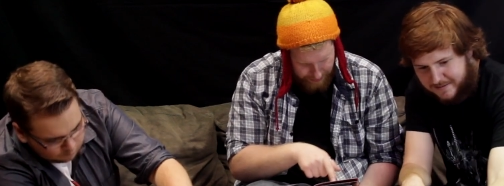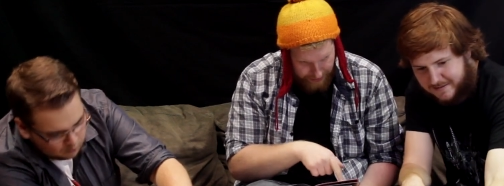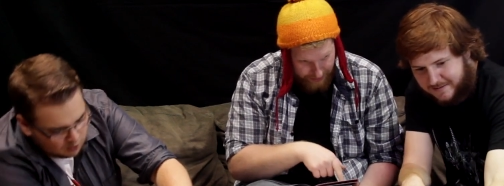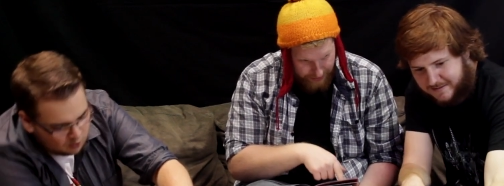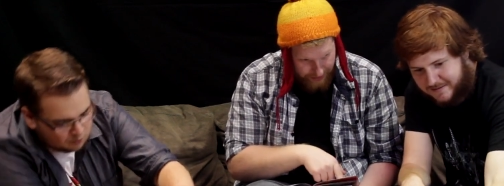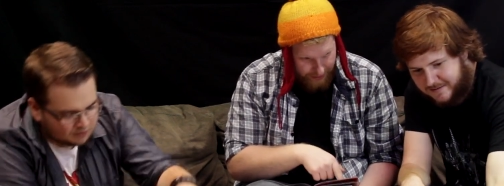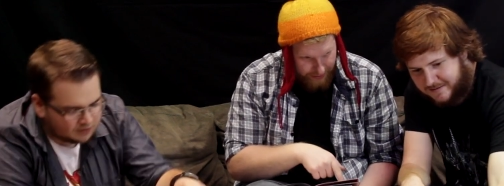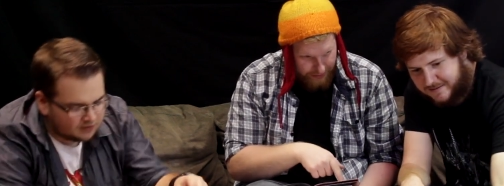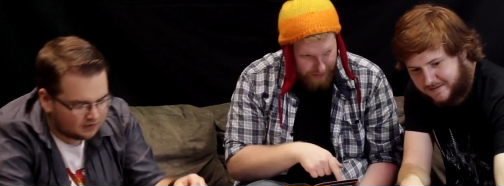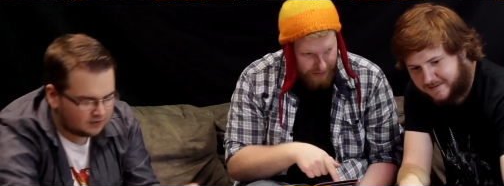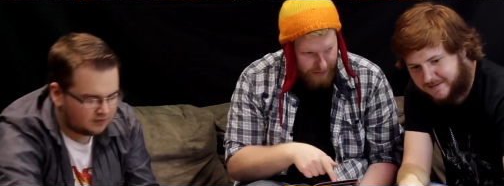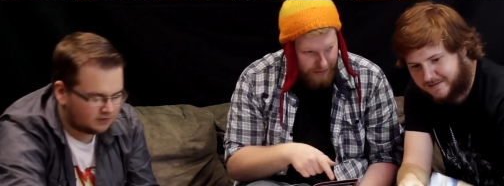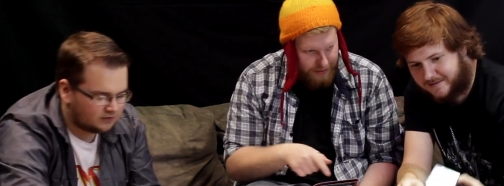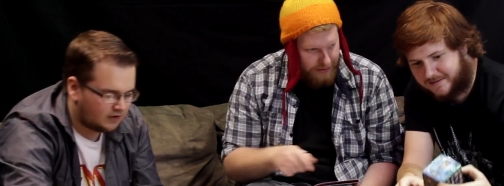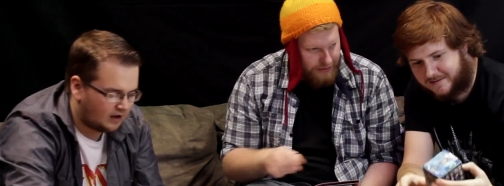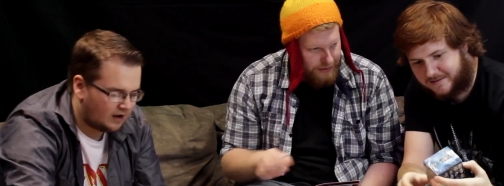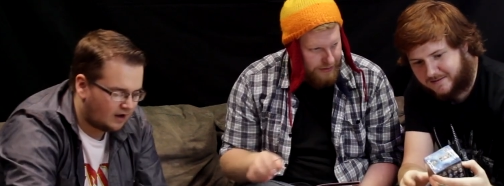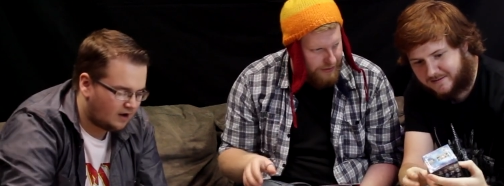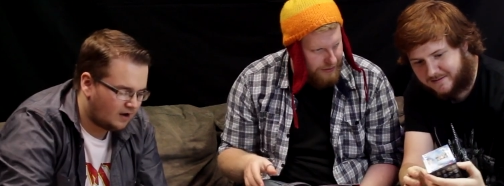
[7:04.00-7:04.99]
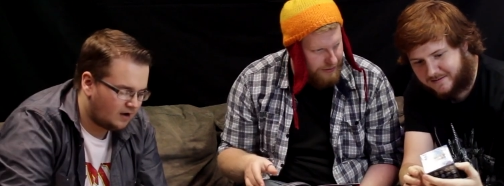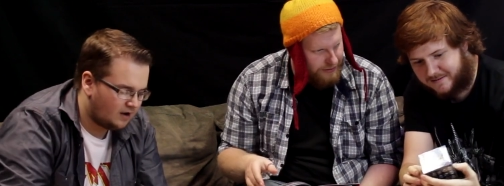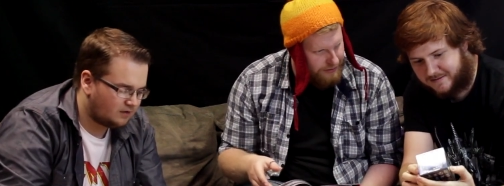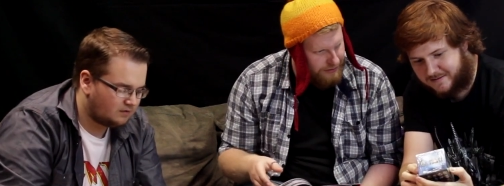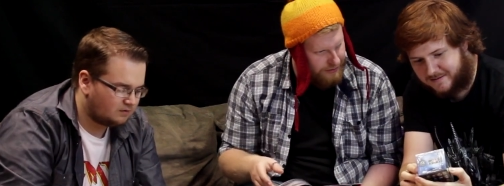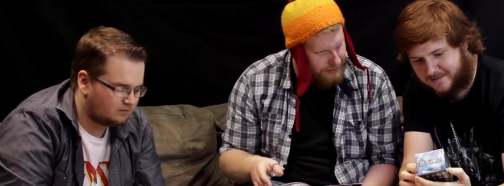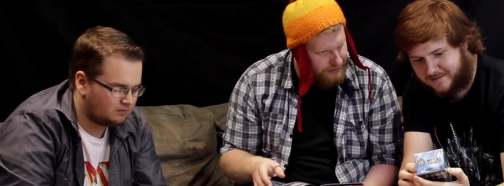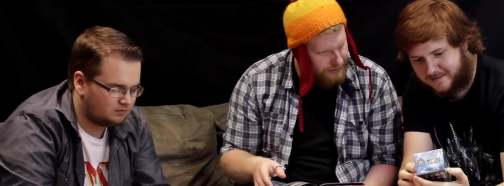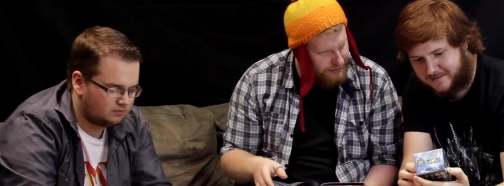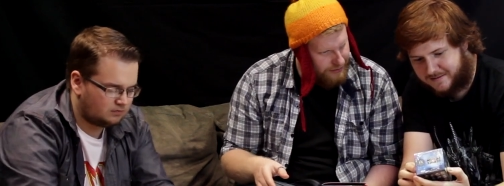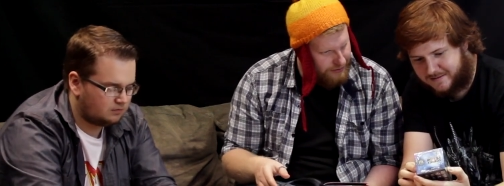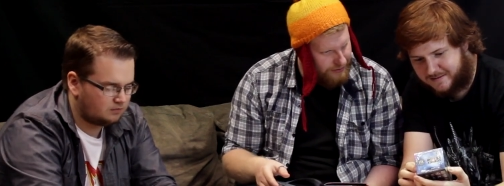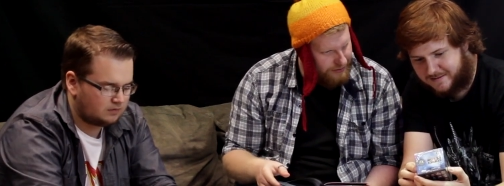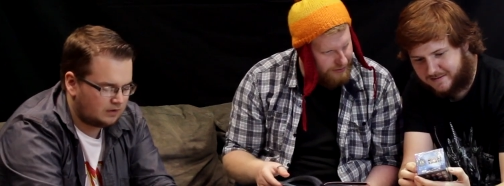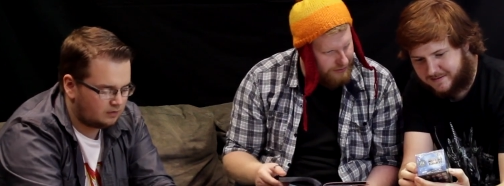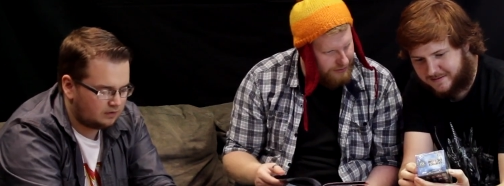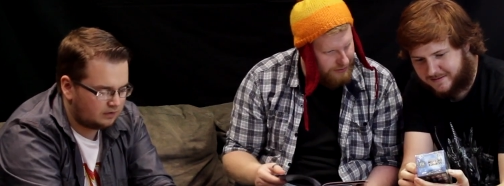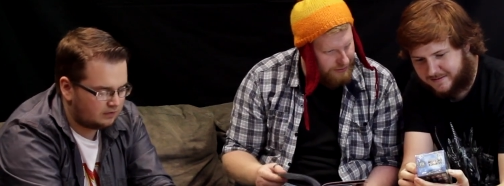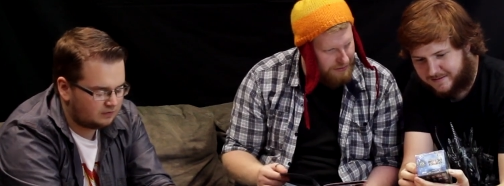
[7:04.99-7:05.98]
Speaker 1: as well, because uh,
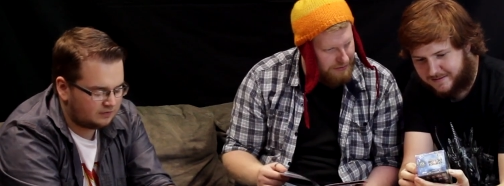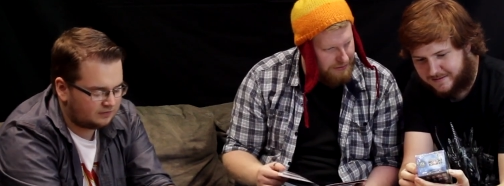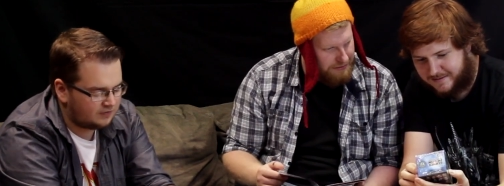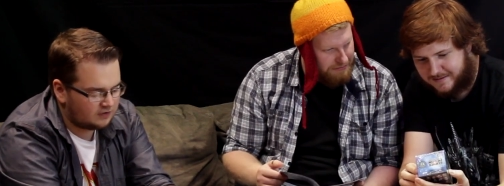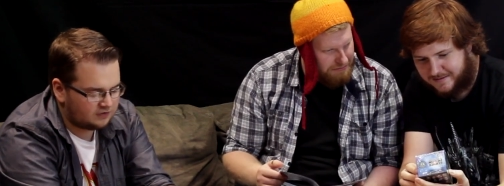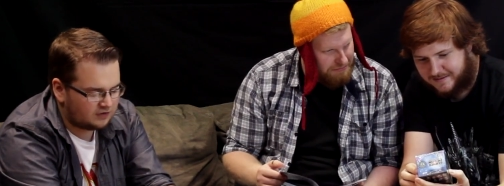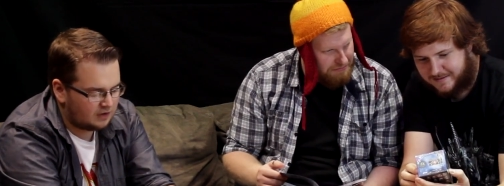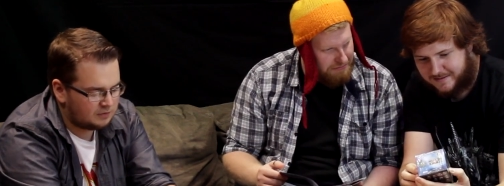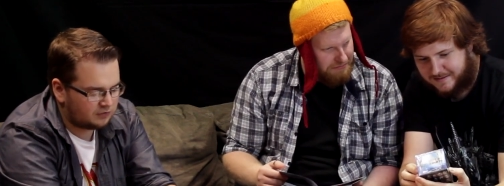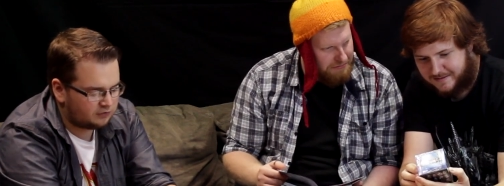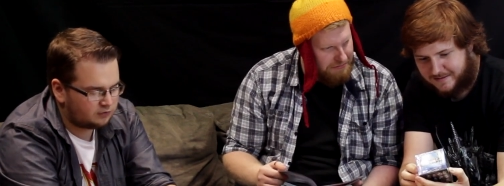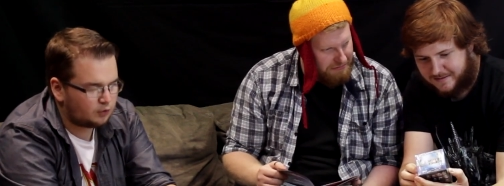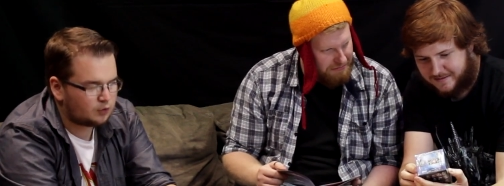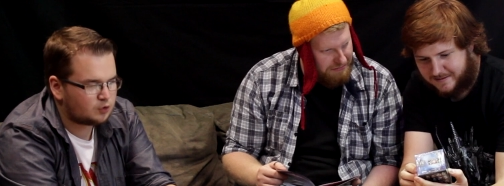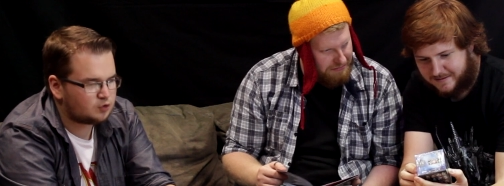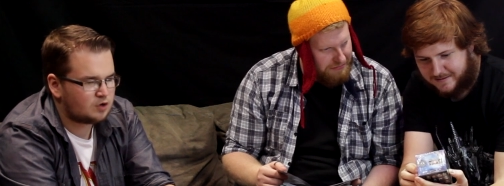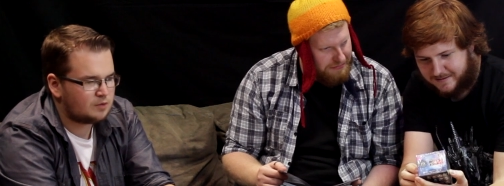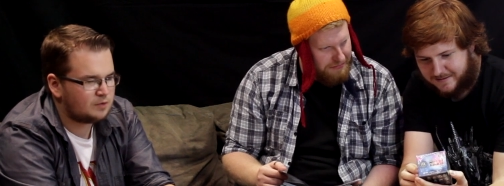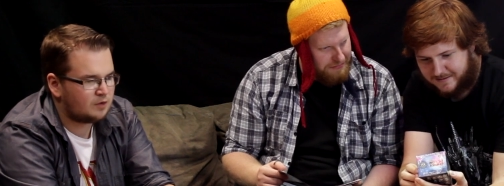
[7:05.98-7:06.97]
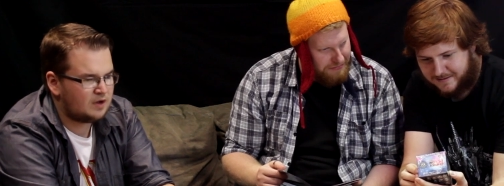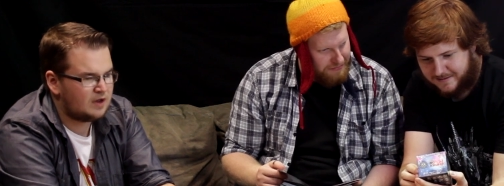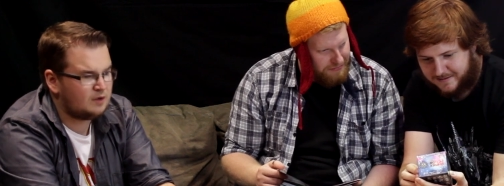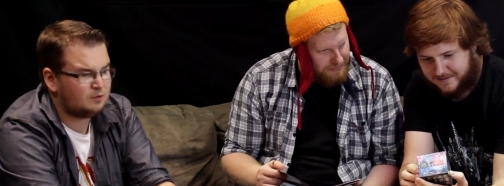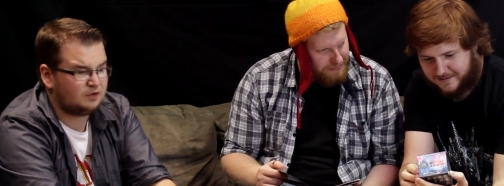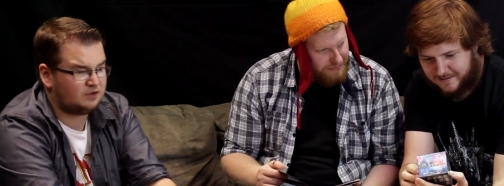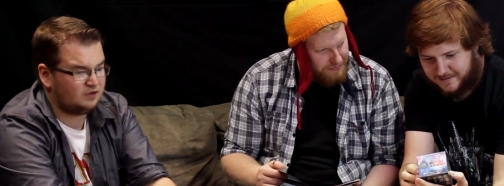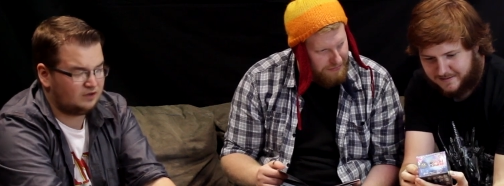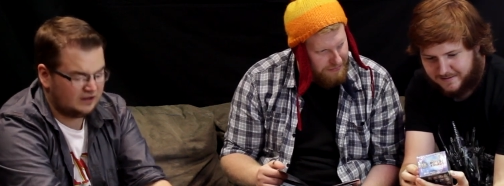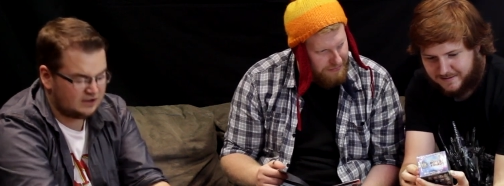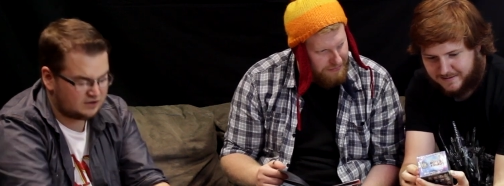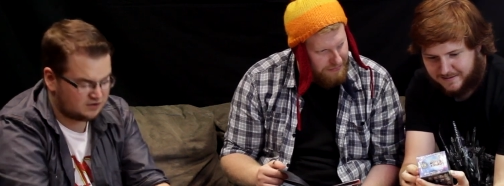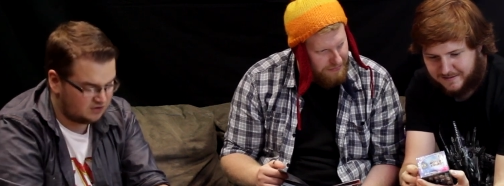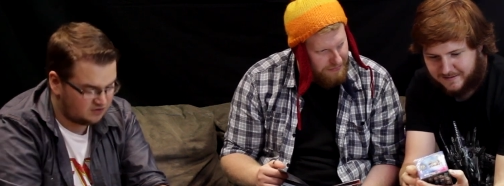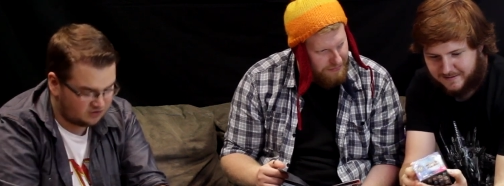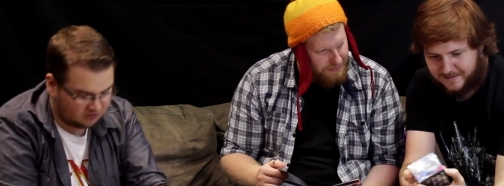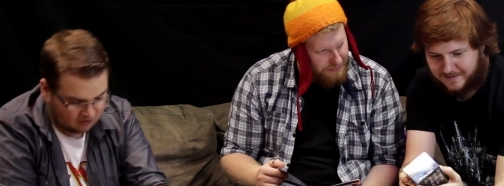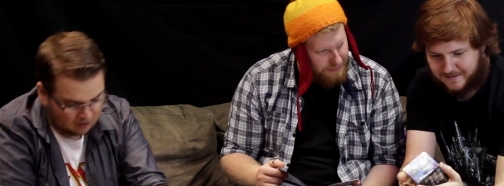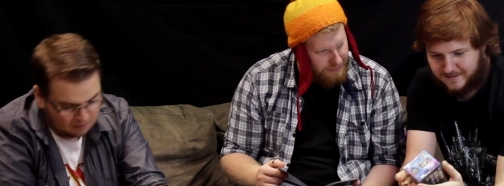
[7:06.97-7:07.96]
the first time you saw a Tribble, it was literally
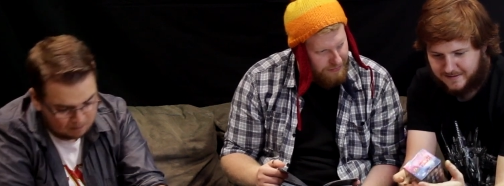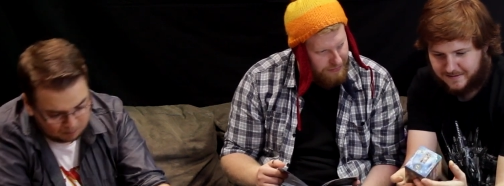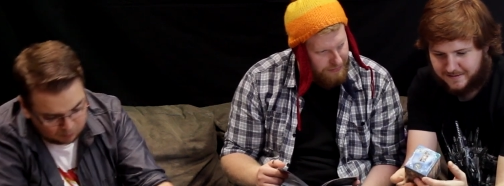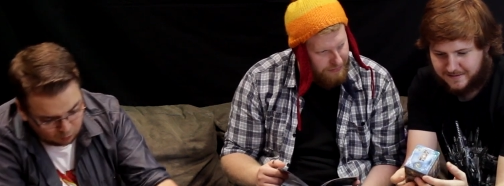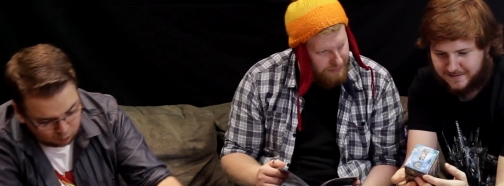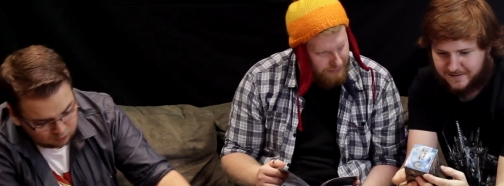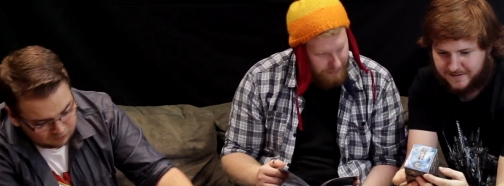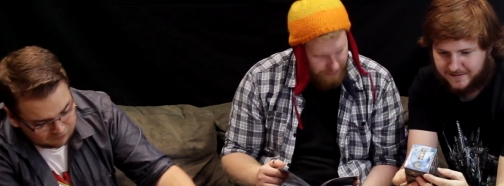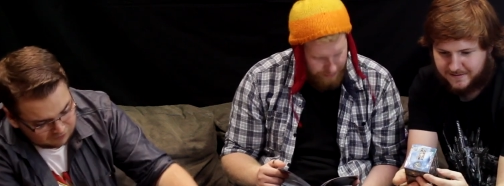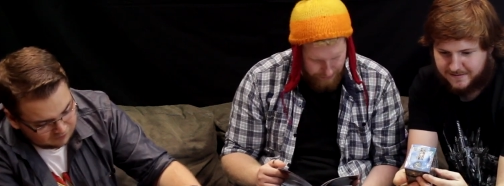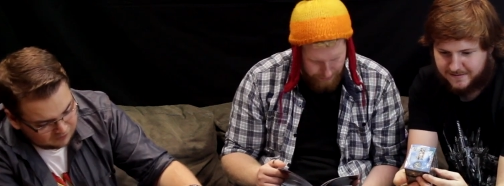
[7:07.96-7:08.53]
just a ball of